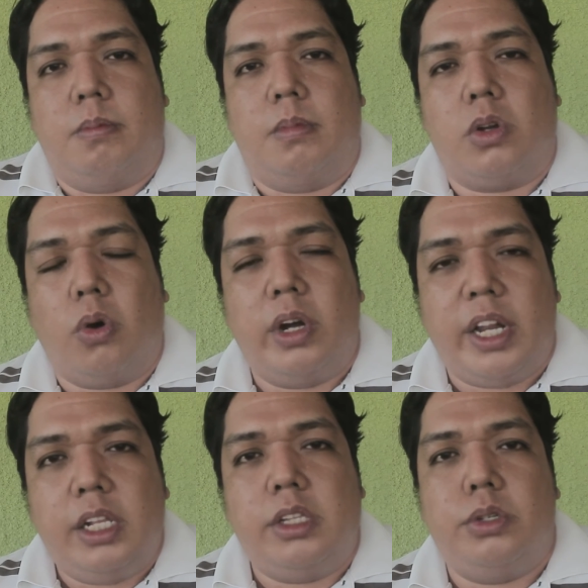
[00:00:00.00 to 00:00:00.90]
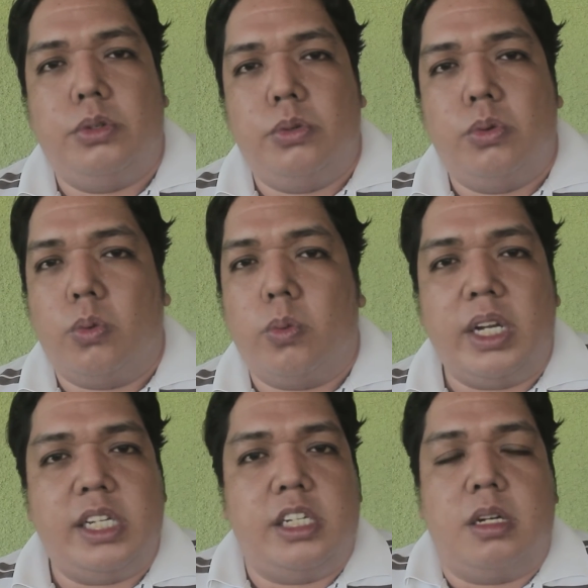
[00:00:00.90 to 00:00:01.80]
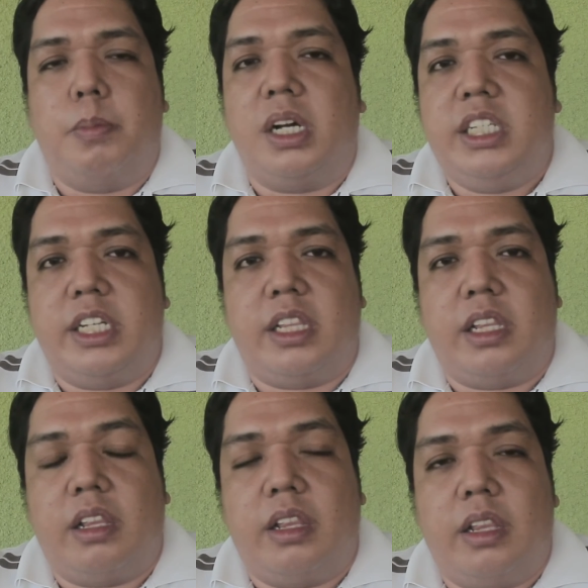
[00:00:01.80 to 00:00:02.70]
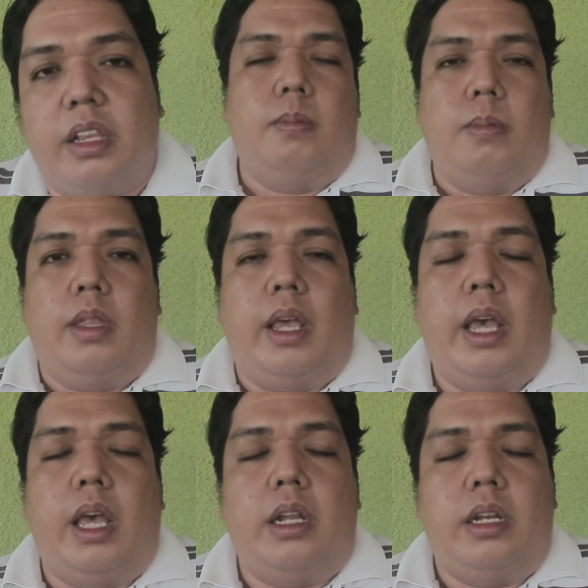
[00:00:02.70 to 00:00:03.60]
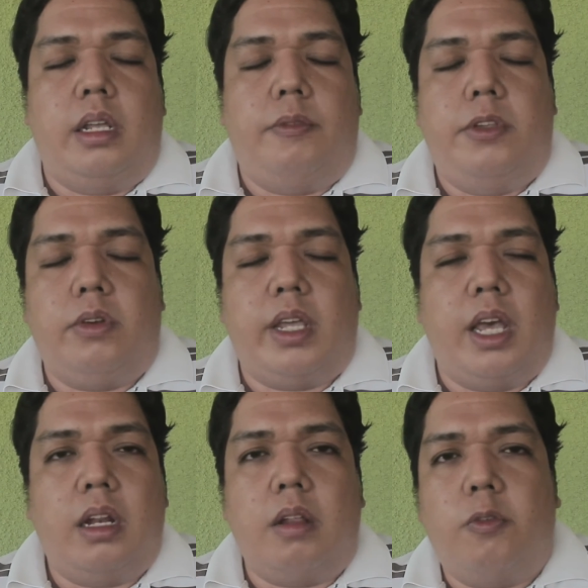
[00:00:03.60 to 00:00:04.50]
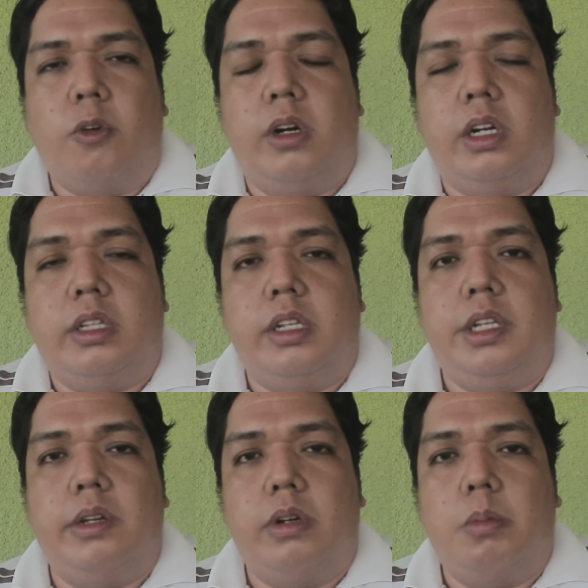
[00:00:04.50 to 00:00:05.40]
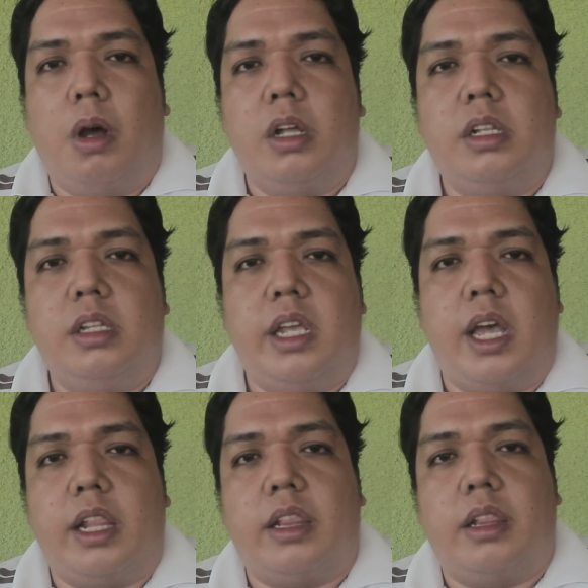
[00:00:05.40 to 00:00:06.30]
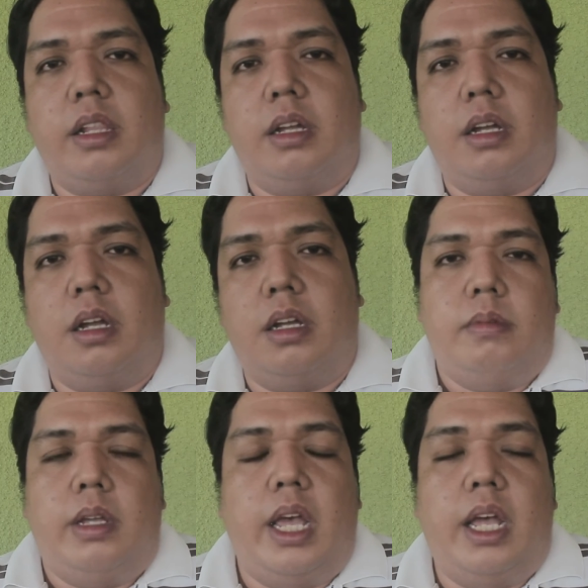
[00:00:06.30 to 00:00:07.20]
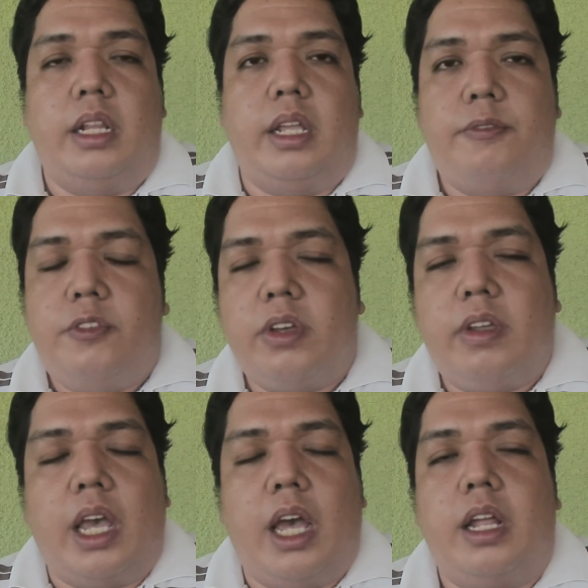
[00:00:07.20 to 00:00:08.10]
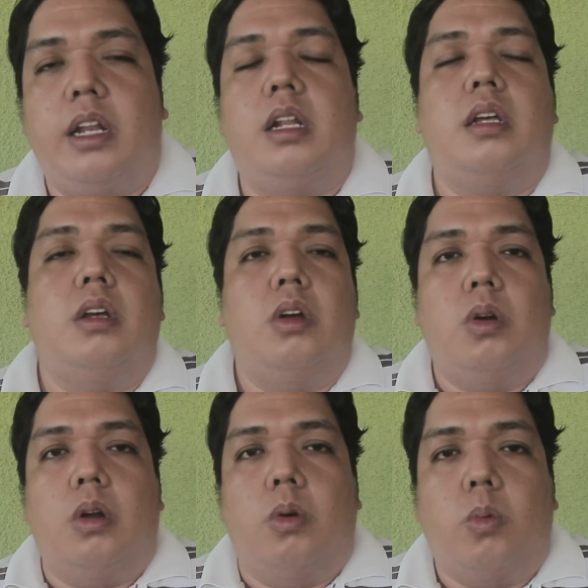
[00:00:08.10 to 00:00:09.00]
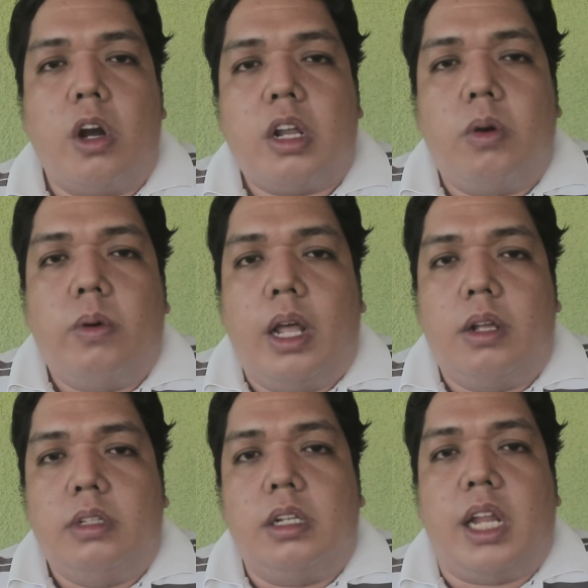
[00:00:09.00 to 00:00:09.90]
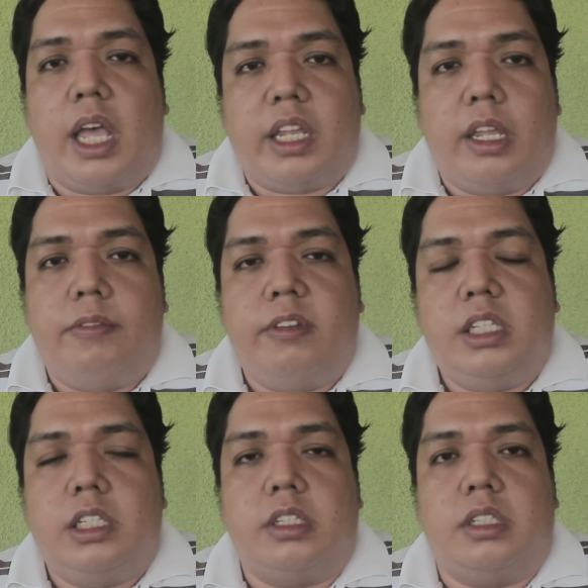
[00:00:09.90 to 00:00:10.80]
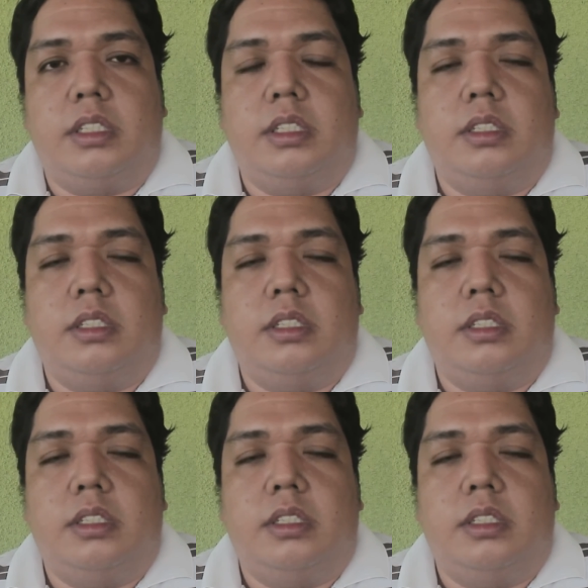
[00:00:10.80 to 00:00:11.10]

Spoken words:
according to what is your budget, and if you can't afford the newer model yet, and if you can, work around the lacking features.